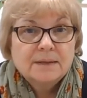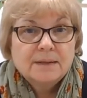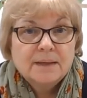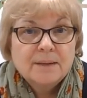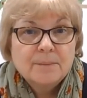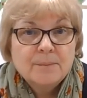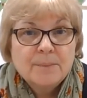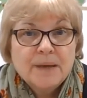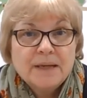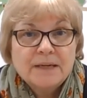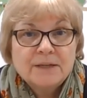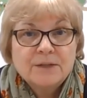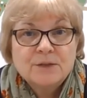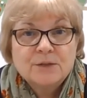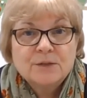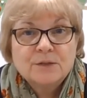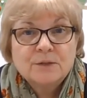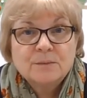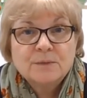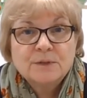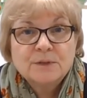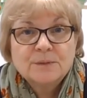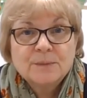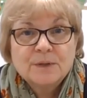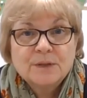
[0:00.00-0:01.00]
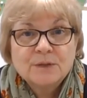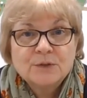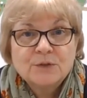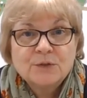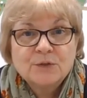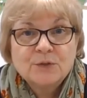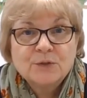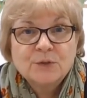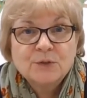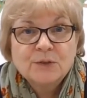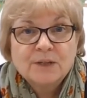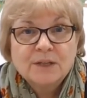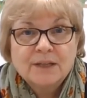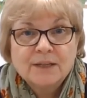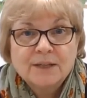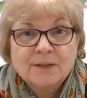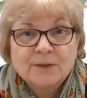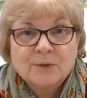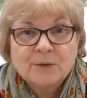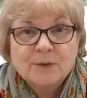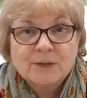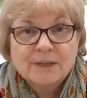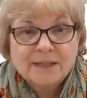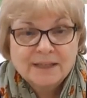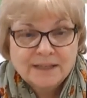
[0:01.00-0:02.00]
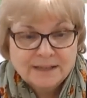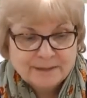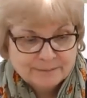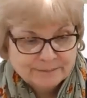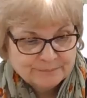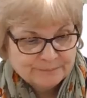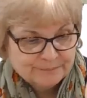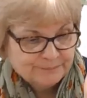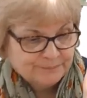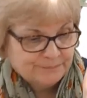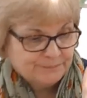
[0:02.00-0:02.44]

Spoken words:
embellish them as much as you like, really.